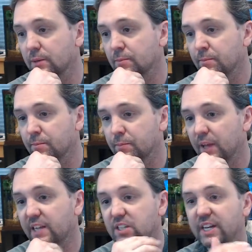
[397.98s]

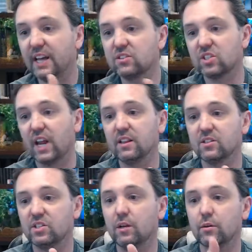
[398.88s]
18.8 stainless steel,
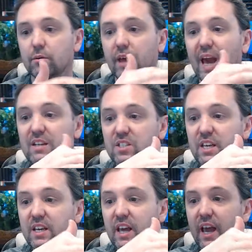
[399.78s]
18
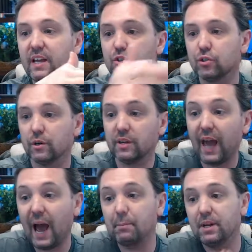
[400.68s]
gauge cabinet
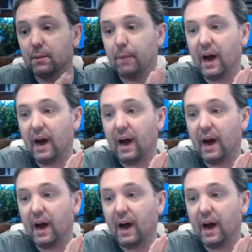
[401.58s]
body,